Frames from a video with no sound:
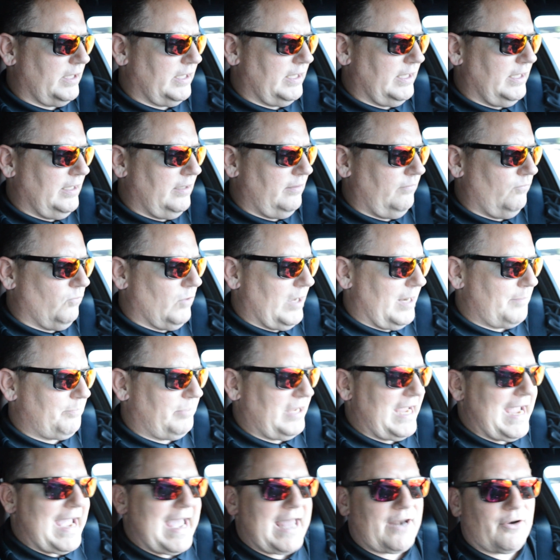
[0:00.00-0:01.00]
in what
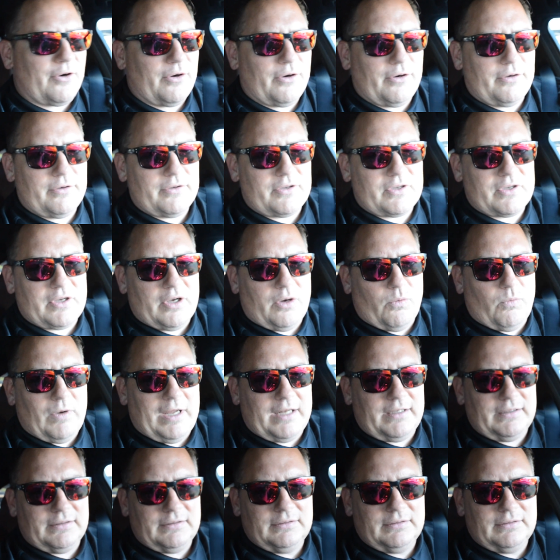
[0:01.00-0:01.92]
pattern, so what,